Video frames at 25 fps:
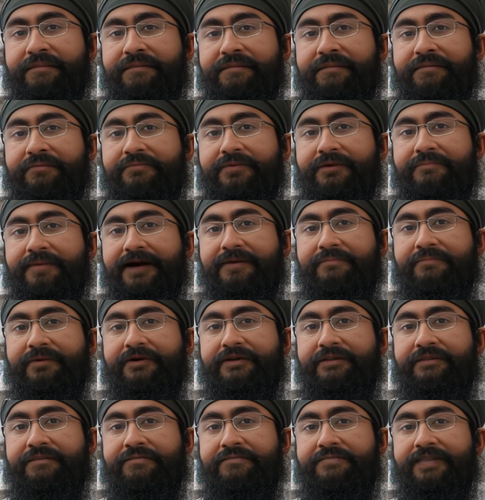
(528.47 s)

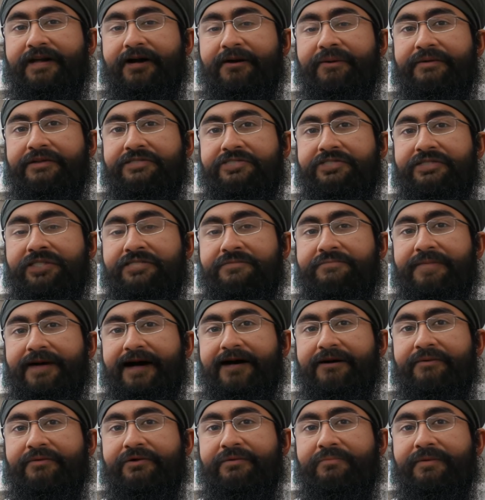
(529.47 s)
Remember, knowledge is
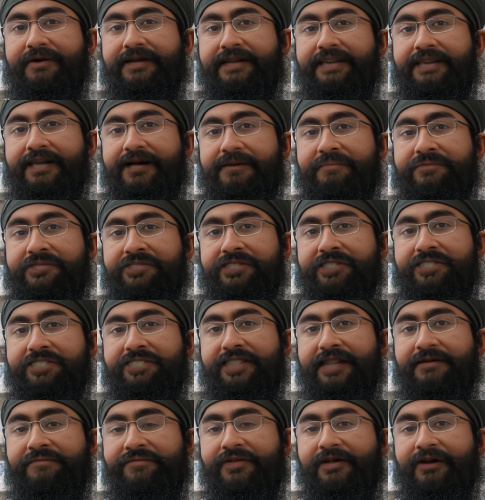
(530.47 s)
power when it comes to
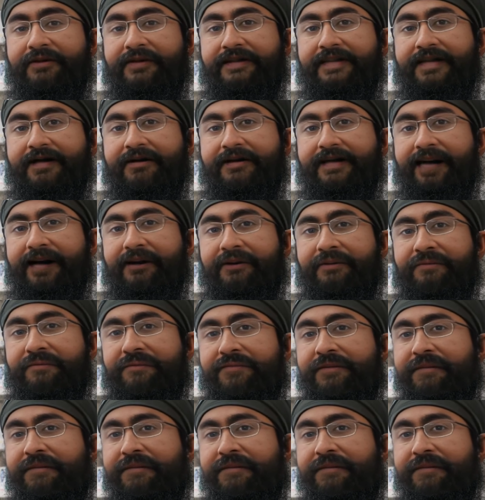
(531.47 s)
safeguarding our health.